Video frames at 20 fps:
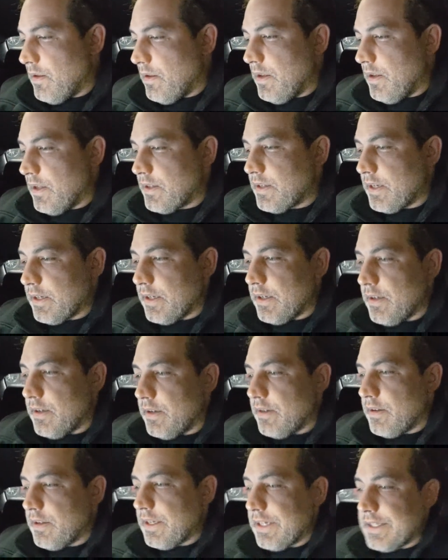it's like
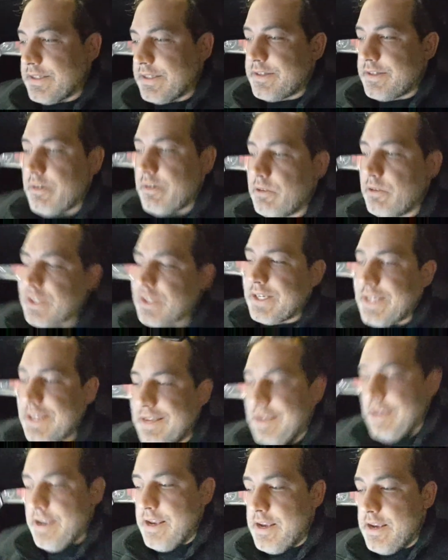a serial, like a
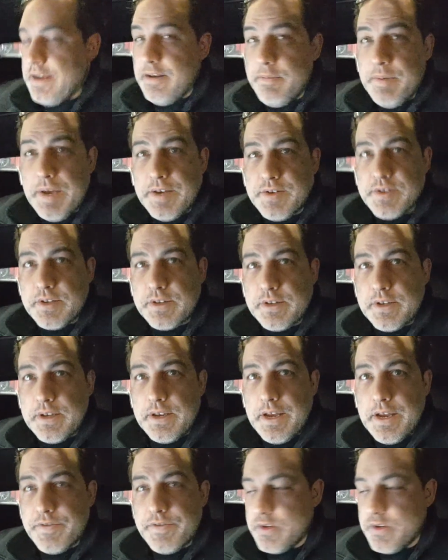key,
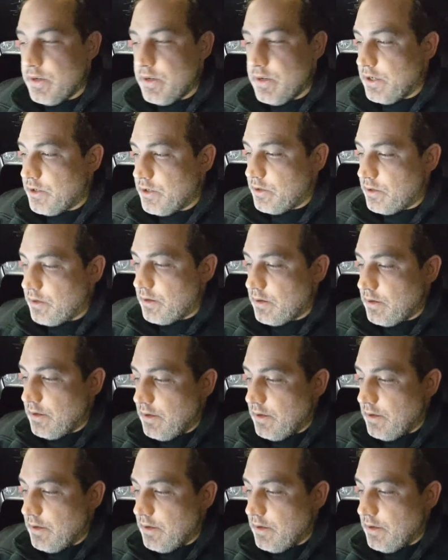basically. After you get your